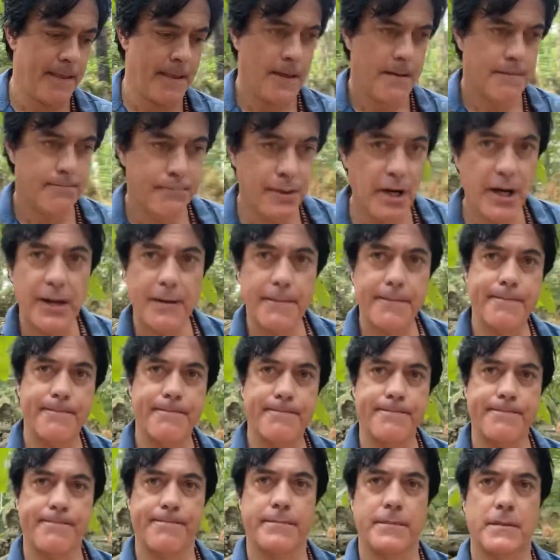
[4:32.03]
But
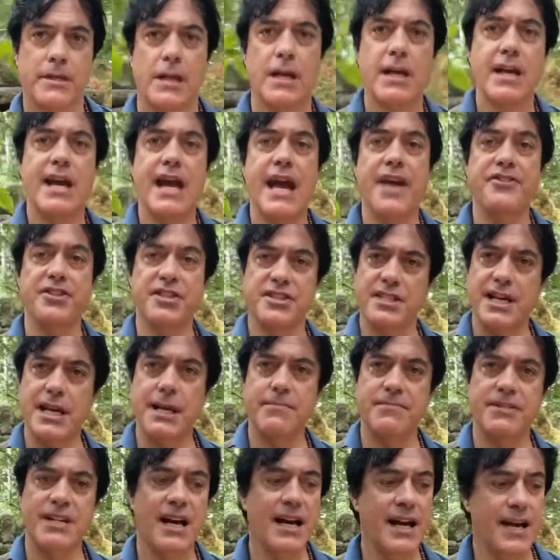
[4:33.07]
at the same
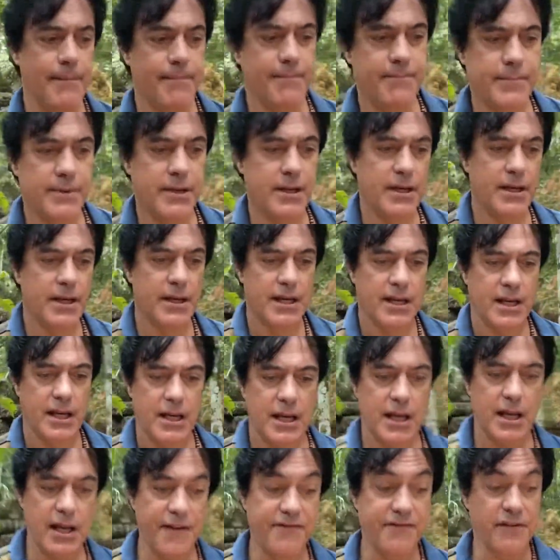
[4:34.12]
time,
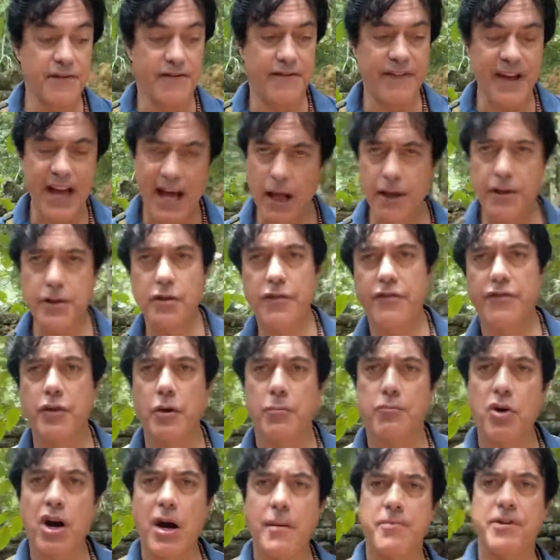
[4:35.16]
if the value of your
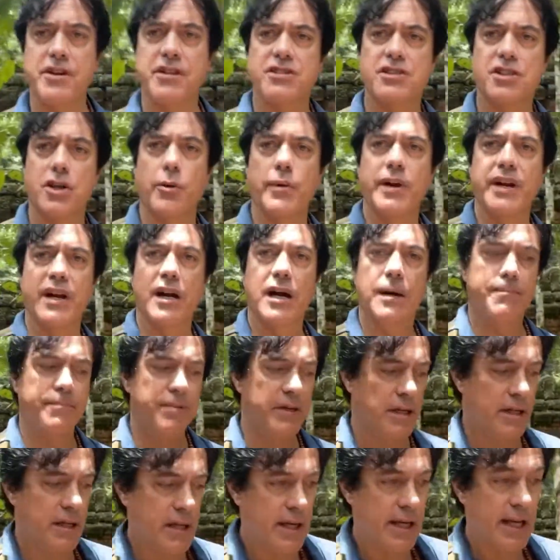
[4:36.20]
property is going up,
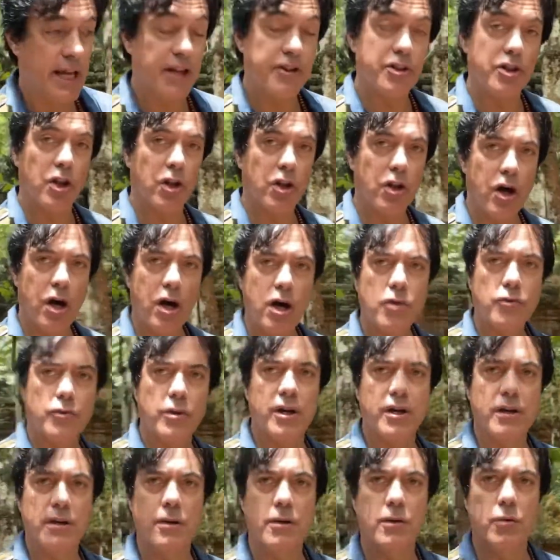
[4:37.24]
in the long
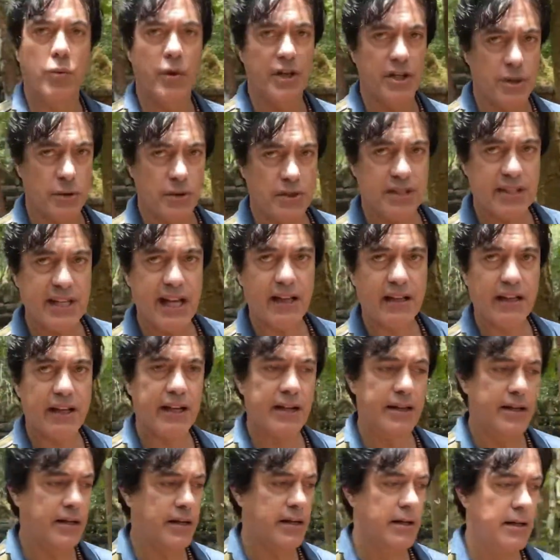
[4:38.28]
run, when you sell it,
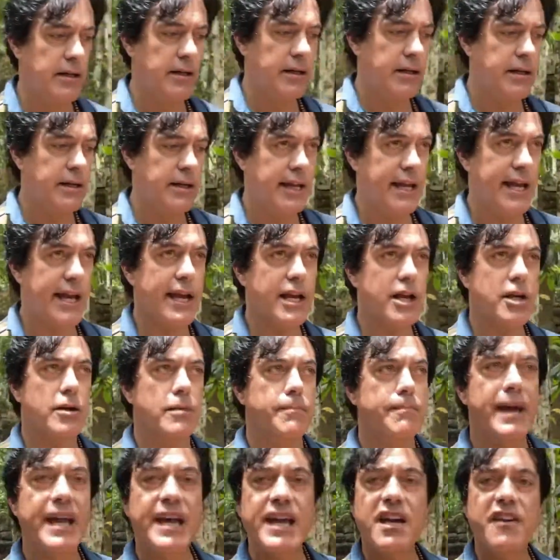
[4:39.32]
it
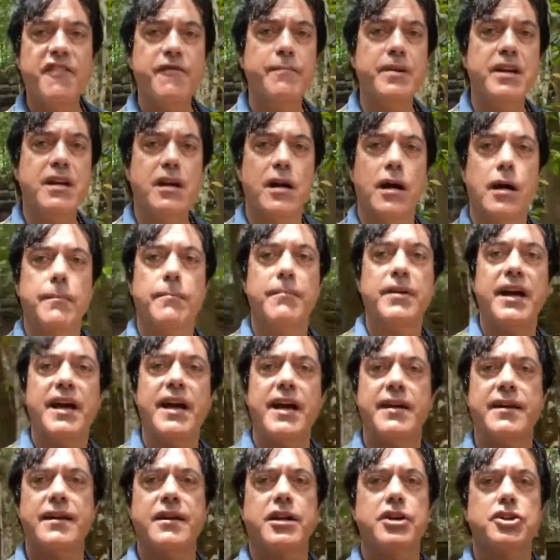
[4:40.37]
may have become
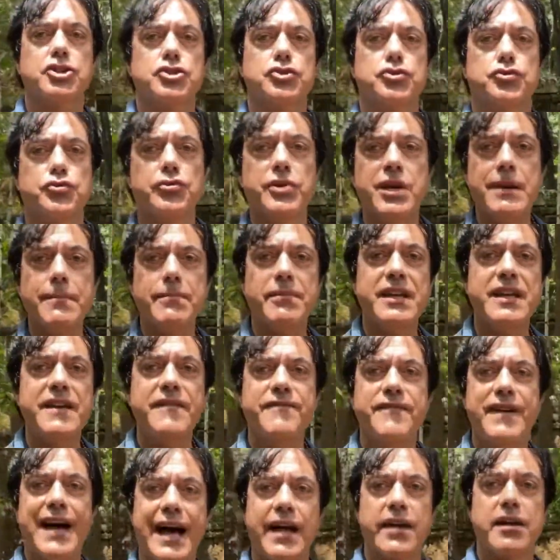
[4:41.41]
an extremely
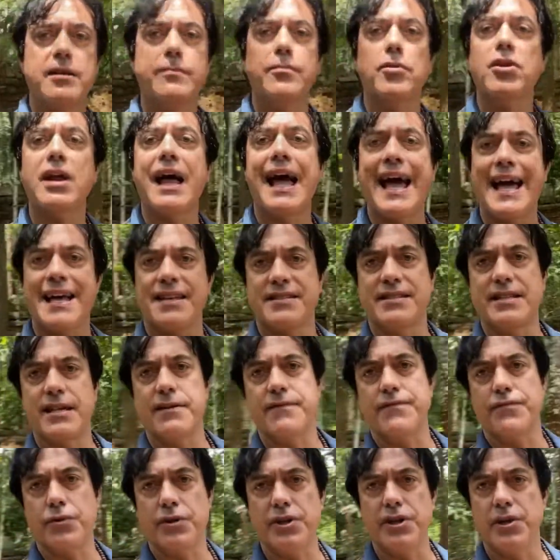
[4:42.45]
valuable asset
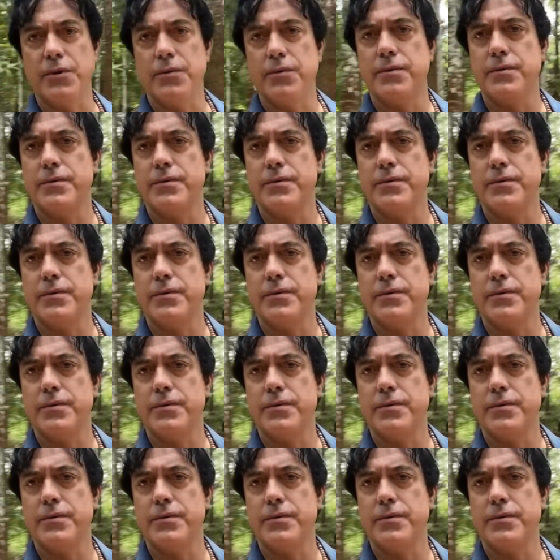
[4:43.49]
for you.